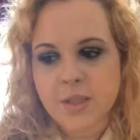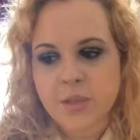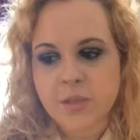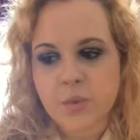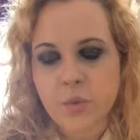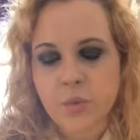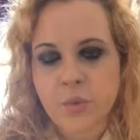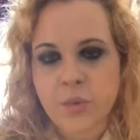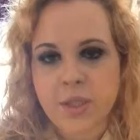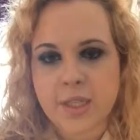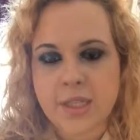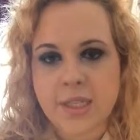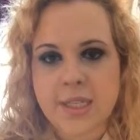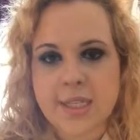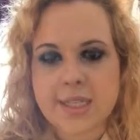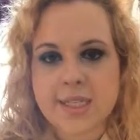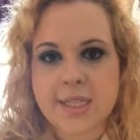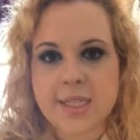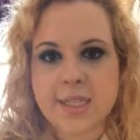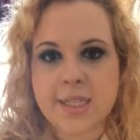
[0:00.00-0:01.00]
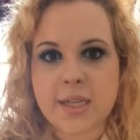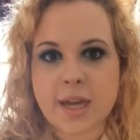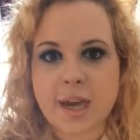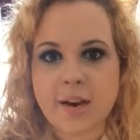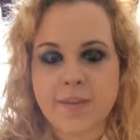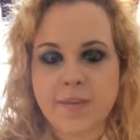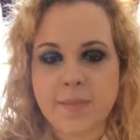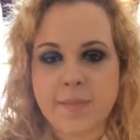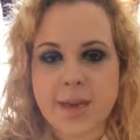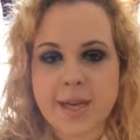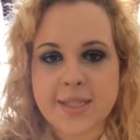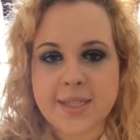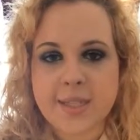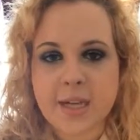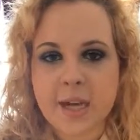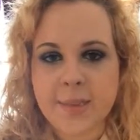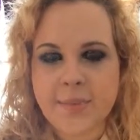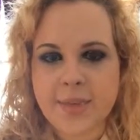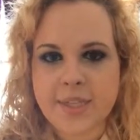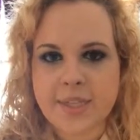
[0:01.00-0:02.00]
it's also really easy to kind of mess
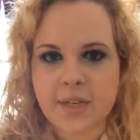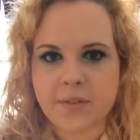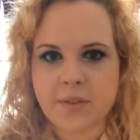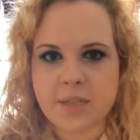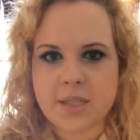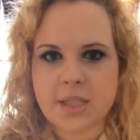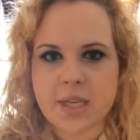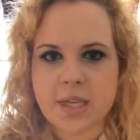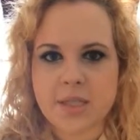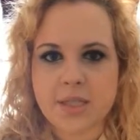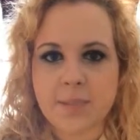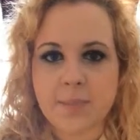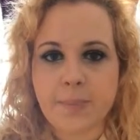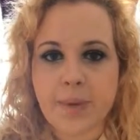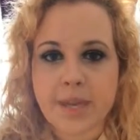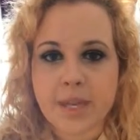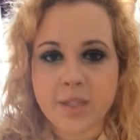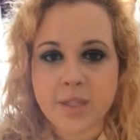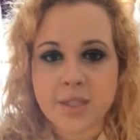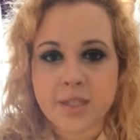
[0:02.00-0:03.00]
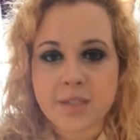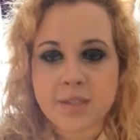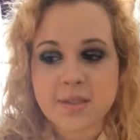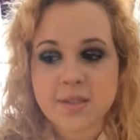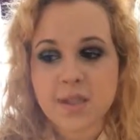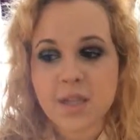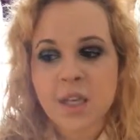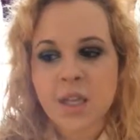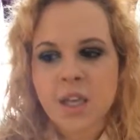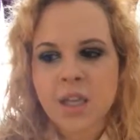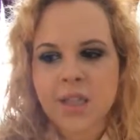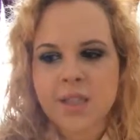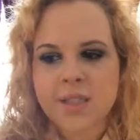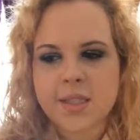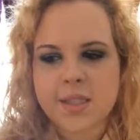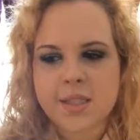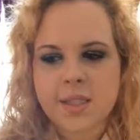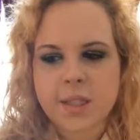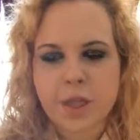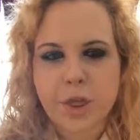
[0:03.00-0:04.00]
up. It definitely takes some patience. This
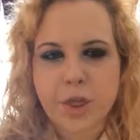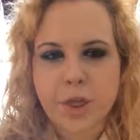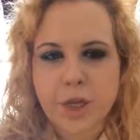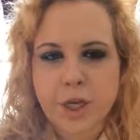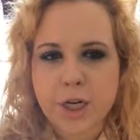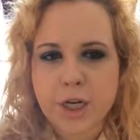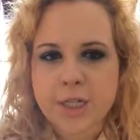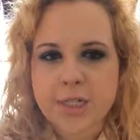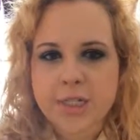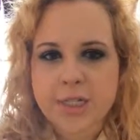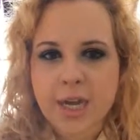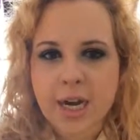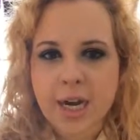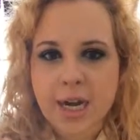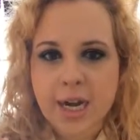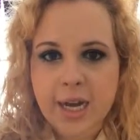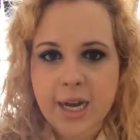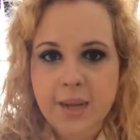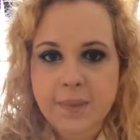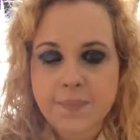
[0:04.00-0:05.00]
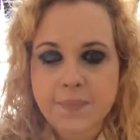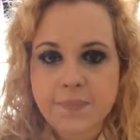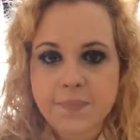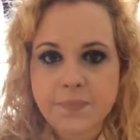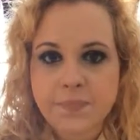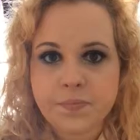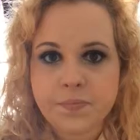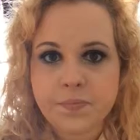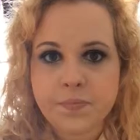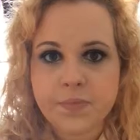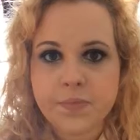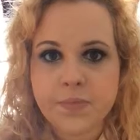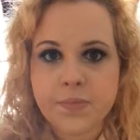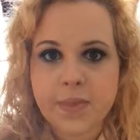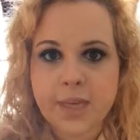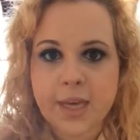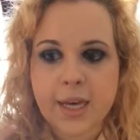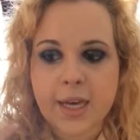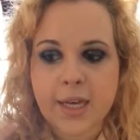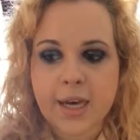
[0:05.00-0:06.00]
is the 3rd time
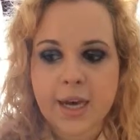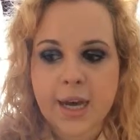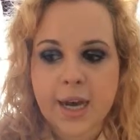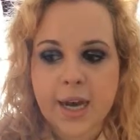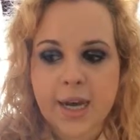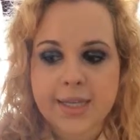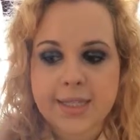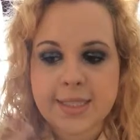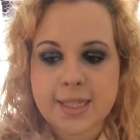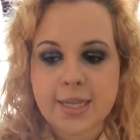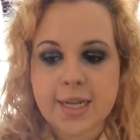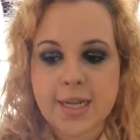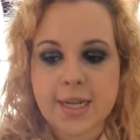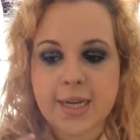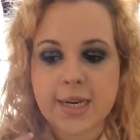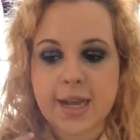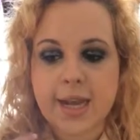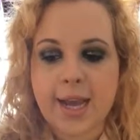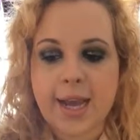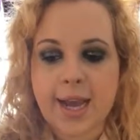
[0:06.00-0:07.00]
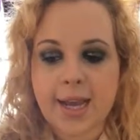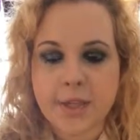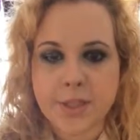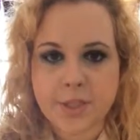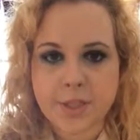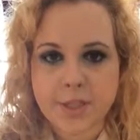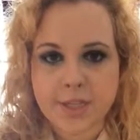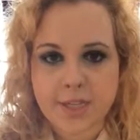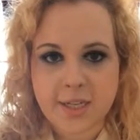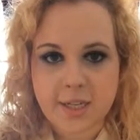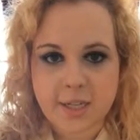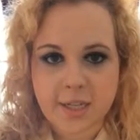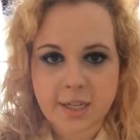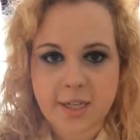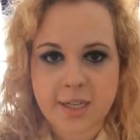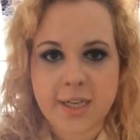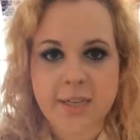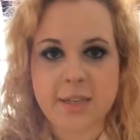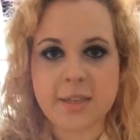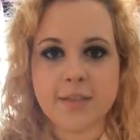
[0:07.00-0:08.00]
that I did it and I actually
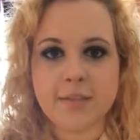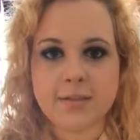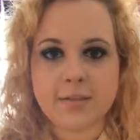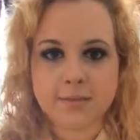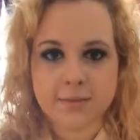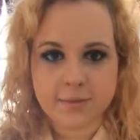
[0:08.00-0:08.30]
got it